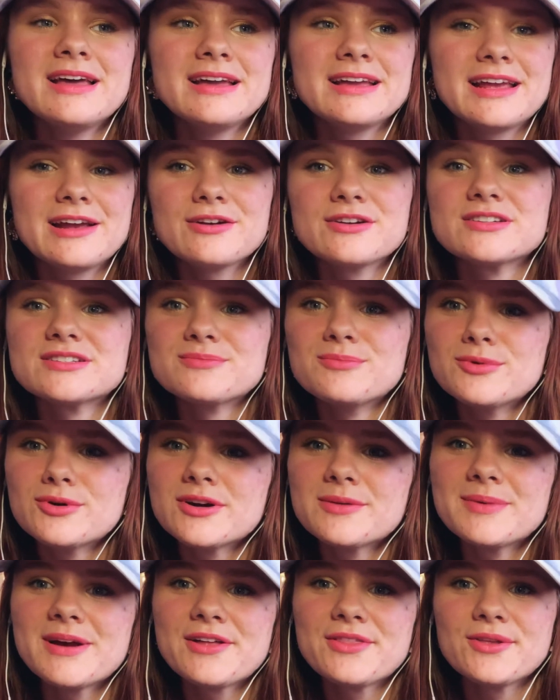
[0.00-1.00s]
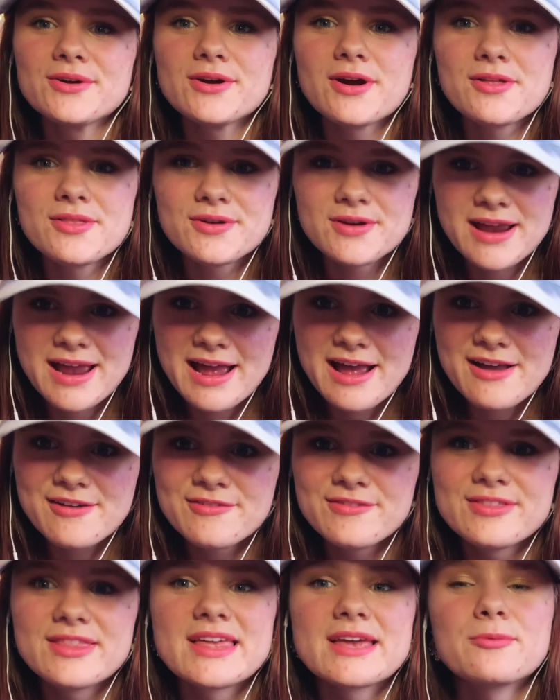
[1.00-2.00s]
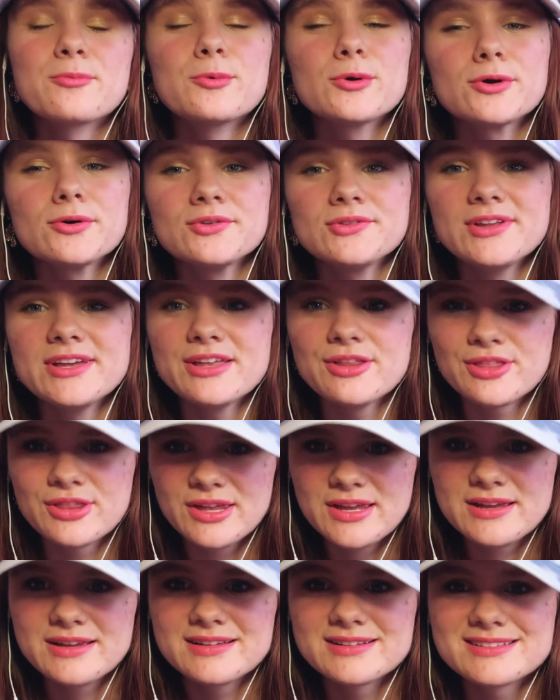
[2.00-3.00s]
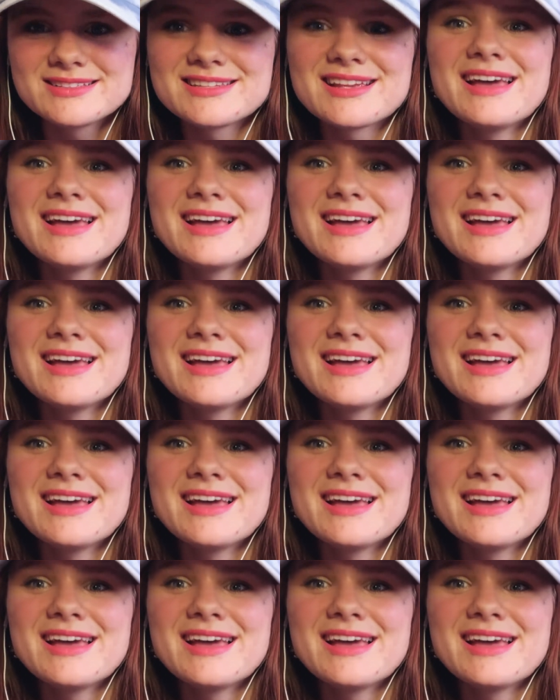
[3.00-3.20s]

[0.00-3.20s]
cares more about their other half than worldly things.